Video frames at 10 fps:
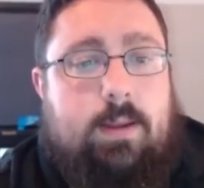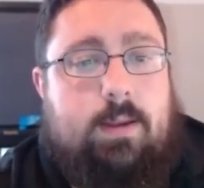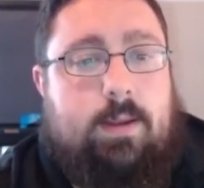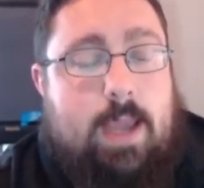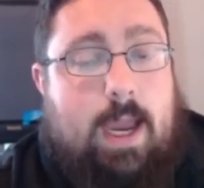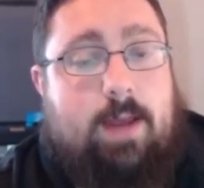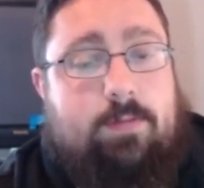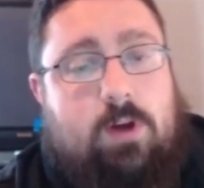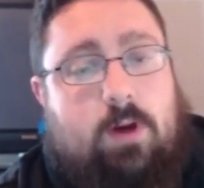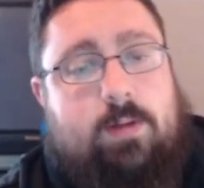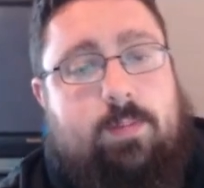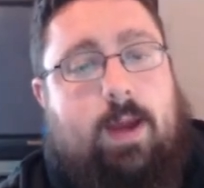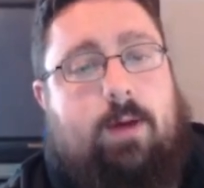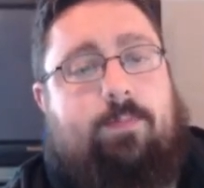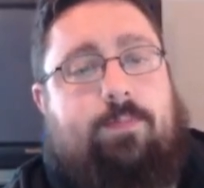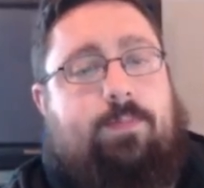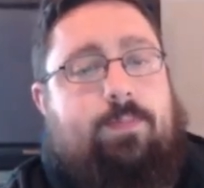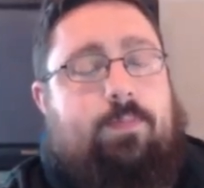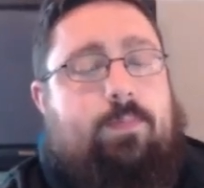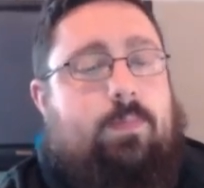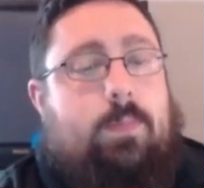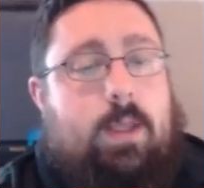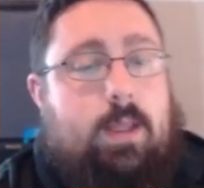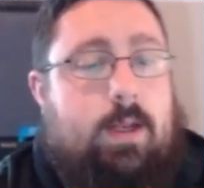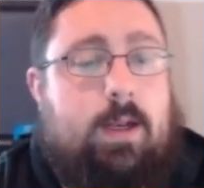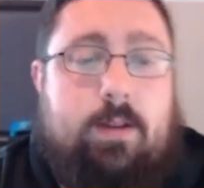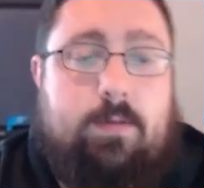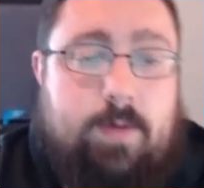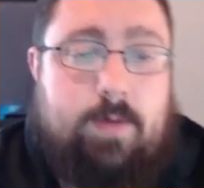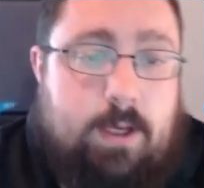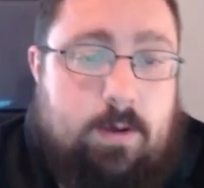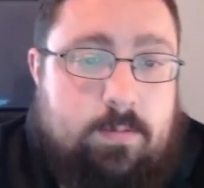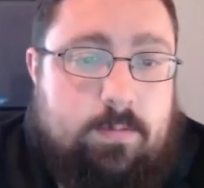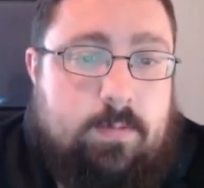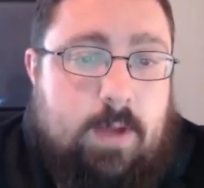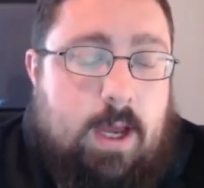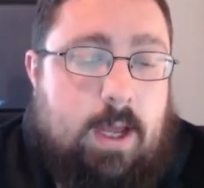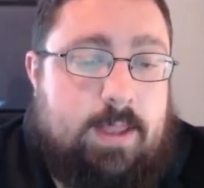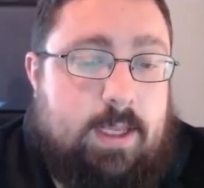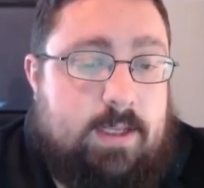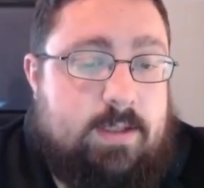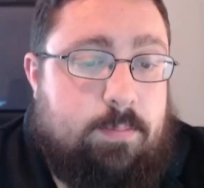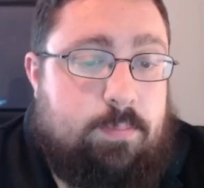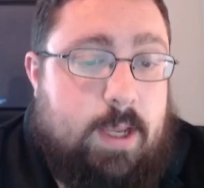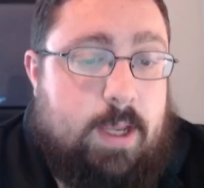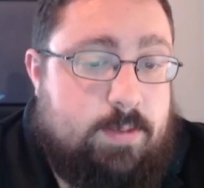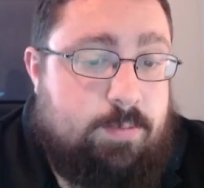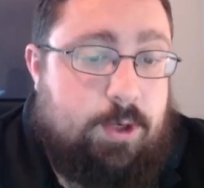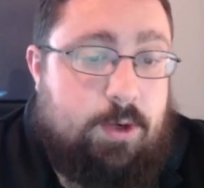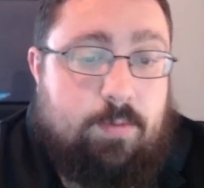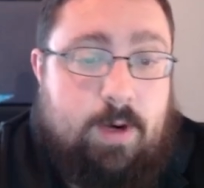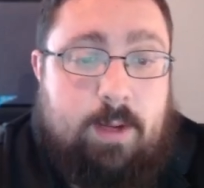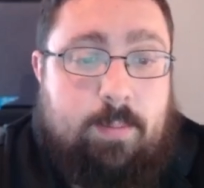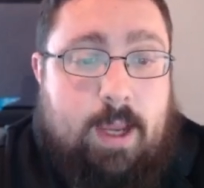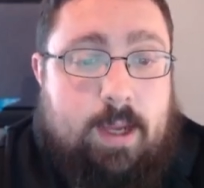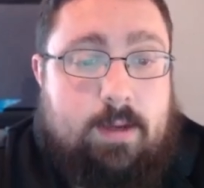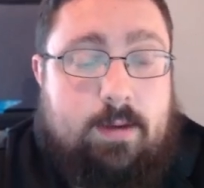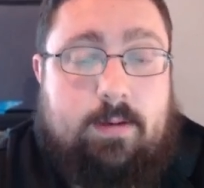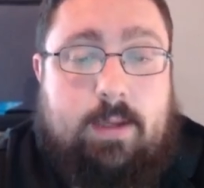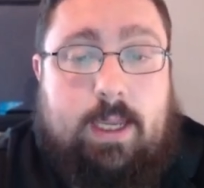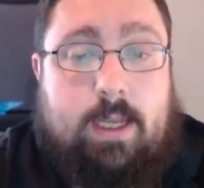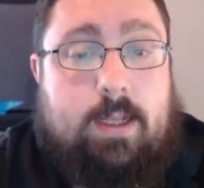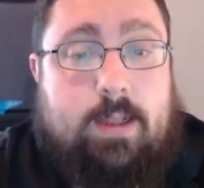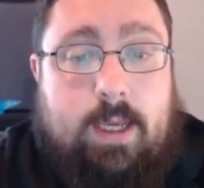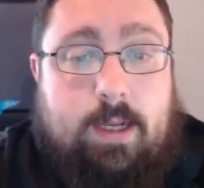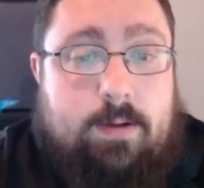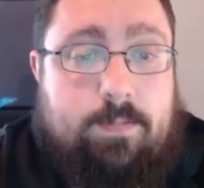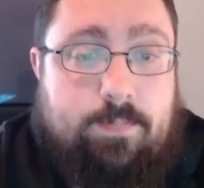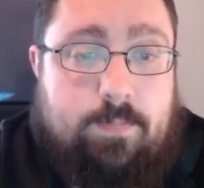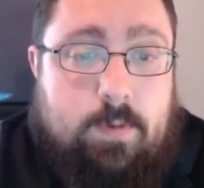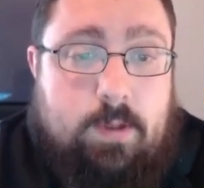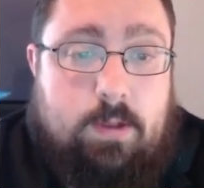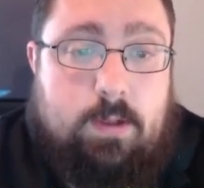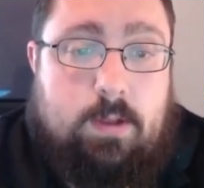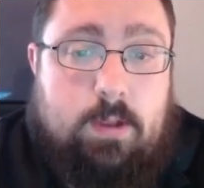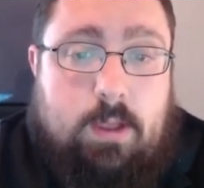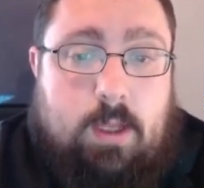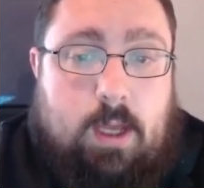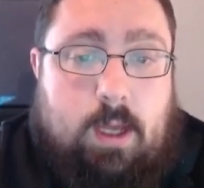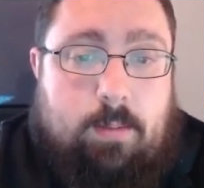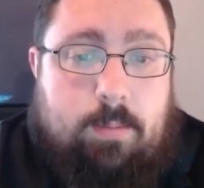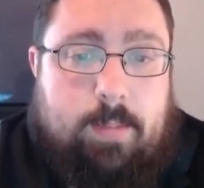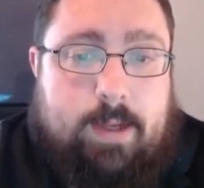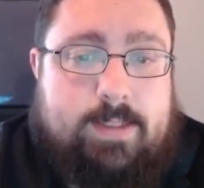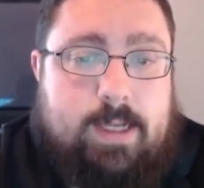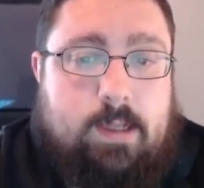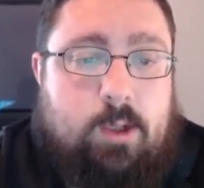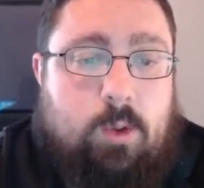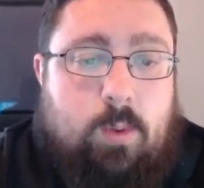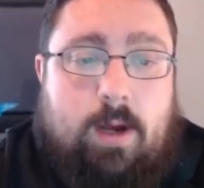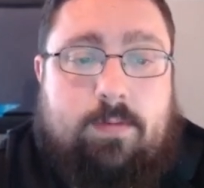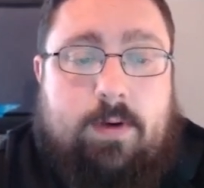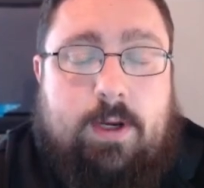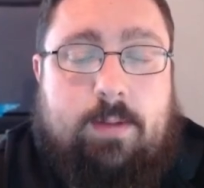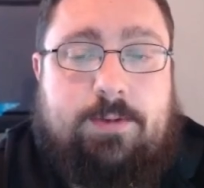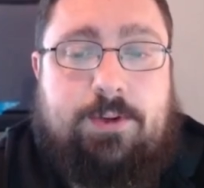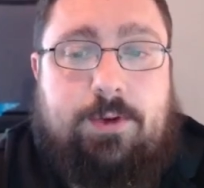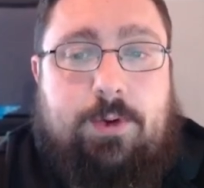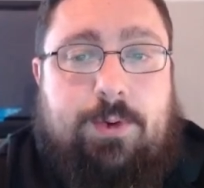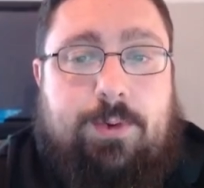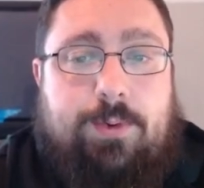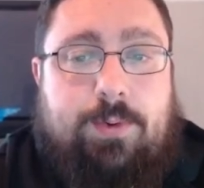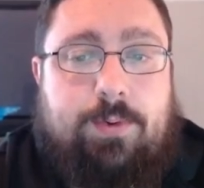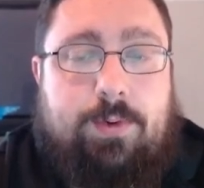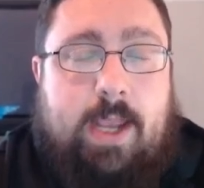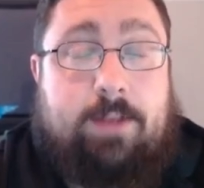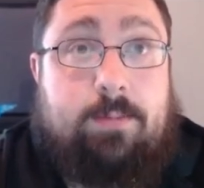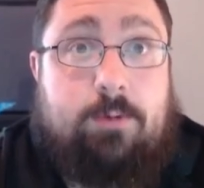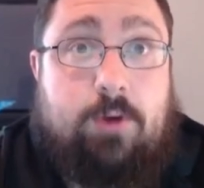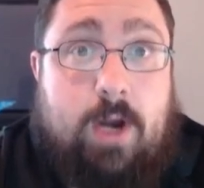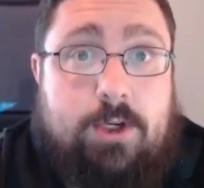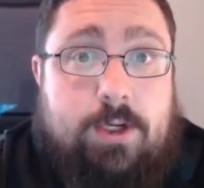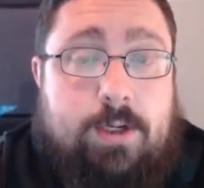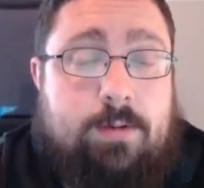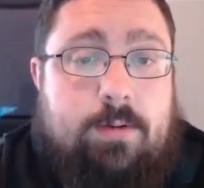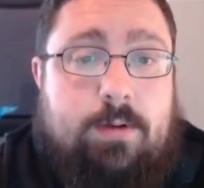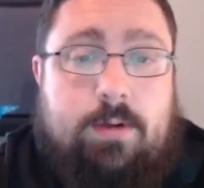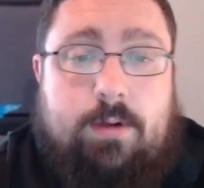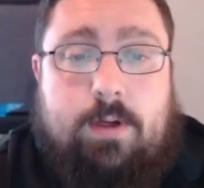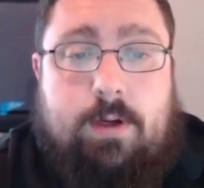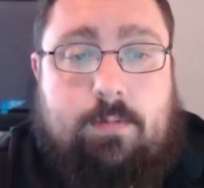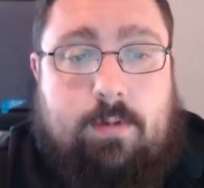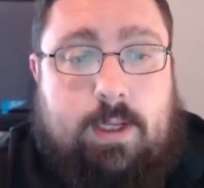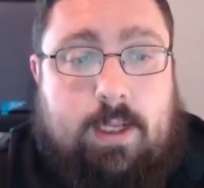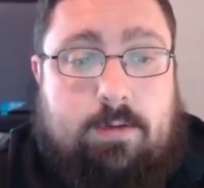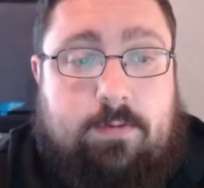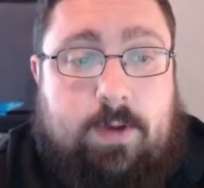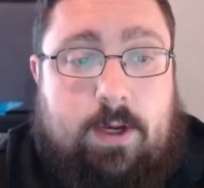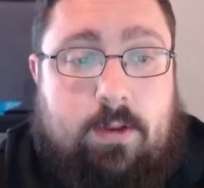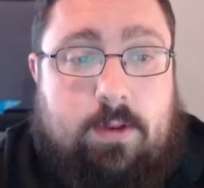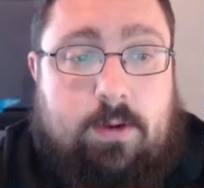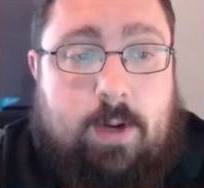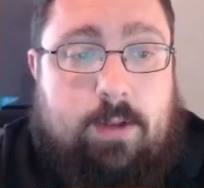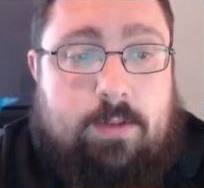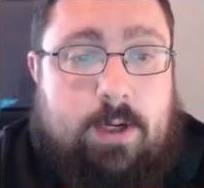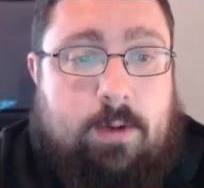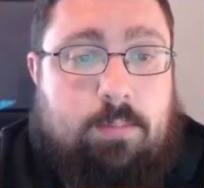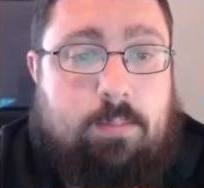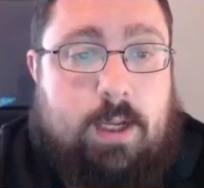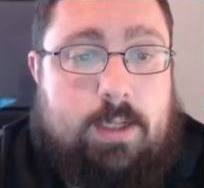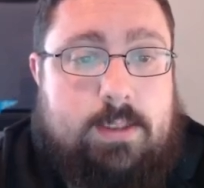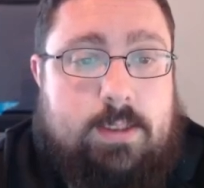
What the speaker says: Guy I've talked about in another video. I think he's the best pure running back in Atlanta. May take a little while for him to gain some traction, really get his feet on the ground there, but